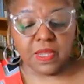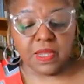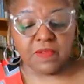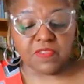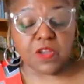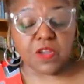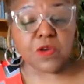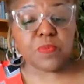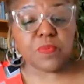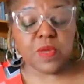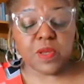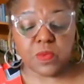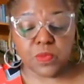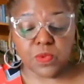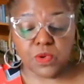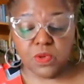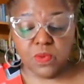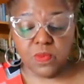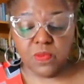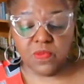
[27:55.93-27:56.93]
If there'd been
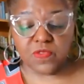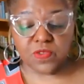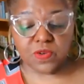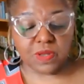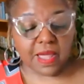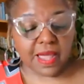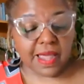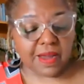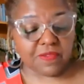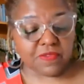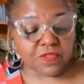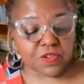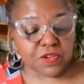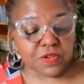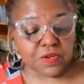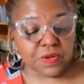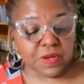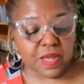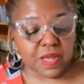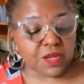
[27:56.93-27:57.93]
room for
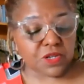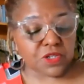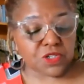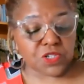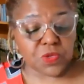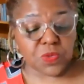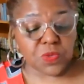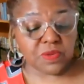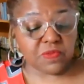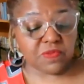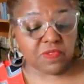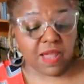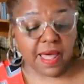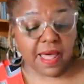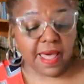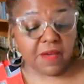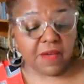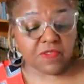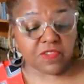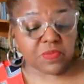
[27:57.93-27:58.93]
laughter, I sure would have
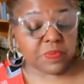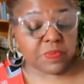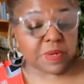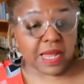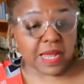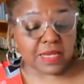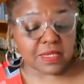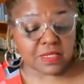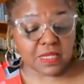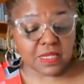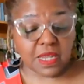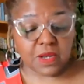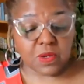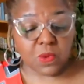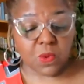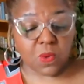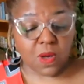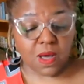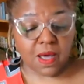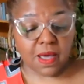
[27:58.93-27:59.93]
laughed, but I stayed
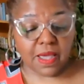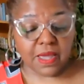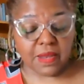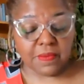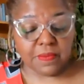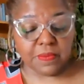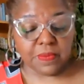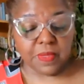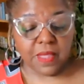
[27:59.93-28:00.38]
quiet.